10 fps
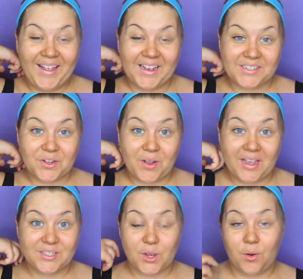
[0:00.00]
Hey guys,
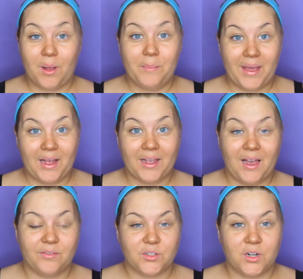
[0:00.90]
okay, so I'm back
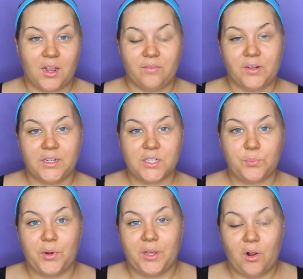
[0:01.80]
after I
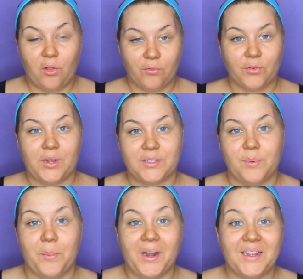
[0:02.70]
finished putting it all over the rest
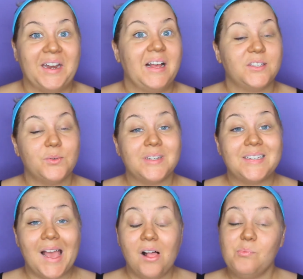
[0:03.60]
of my body, and as you
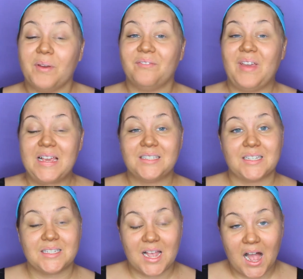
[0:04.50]
can tell, my
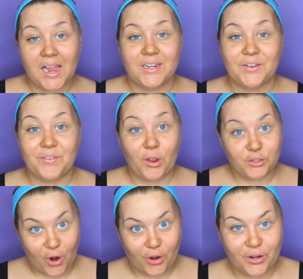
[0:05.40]
face is kind
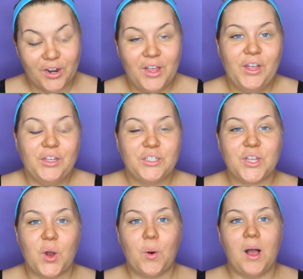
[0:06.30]
of dark.
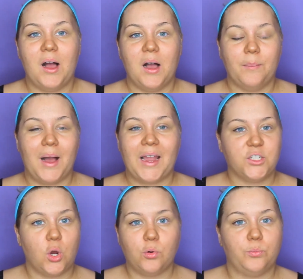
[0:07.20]
So
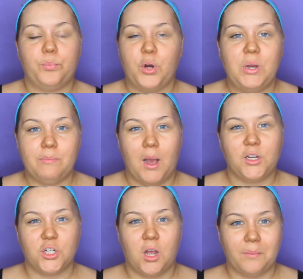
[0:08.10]
I don't put
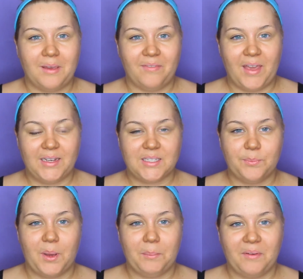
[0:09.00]
much on my
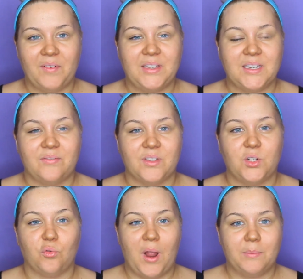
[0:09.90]
face, but my face
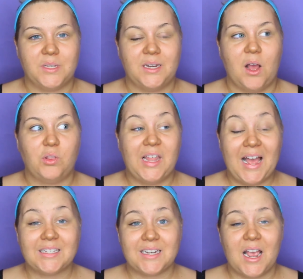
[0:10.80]
definitely grabs it. Now
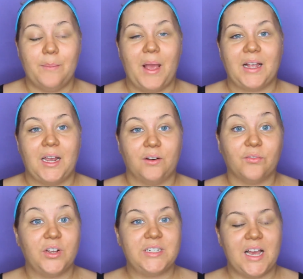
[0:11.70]
last time I kind
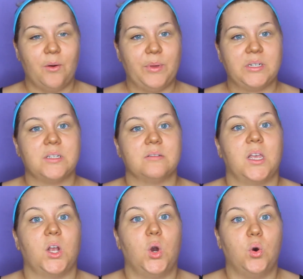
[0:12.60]
of freaked out because I was
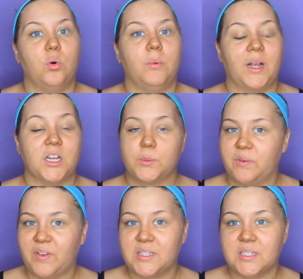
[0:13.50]
like, oh my gosh,
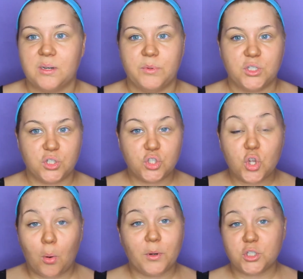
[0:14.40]
my face is gonna be
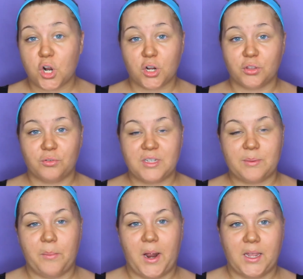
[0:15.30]
so much darker than the
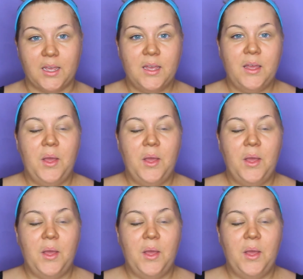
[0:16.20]
rest of my body.